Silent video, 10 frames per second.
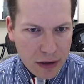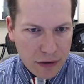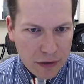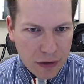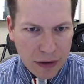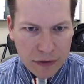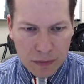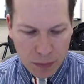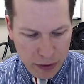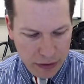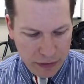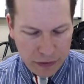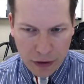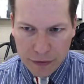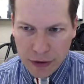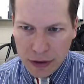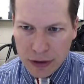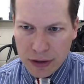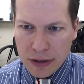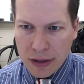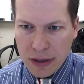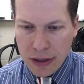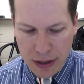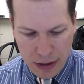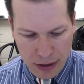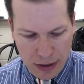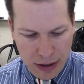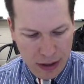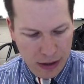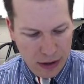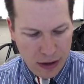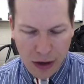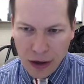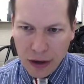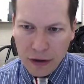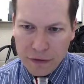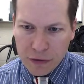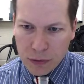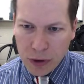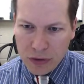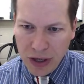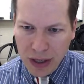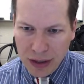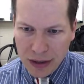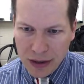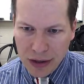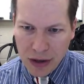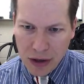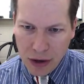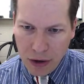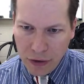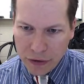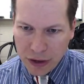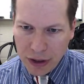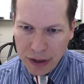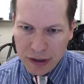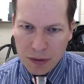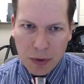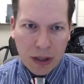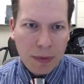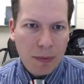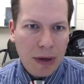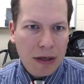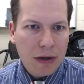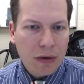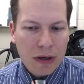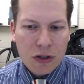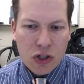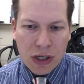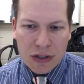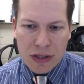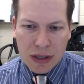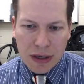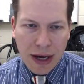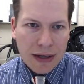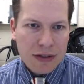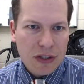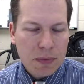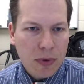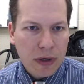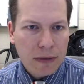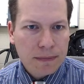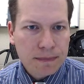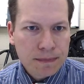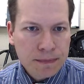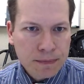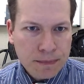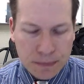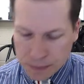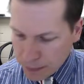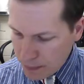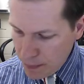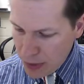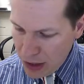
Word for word: So let's bring this over. Okay, R for rotate, Alt click to bring up the menu and to change the access point, point.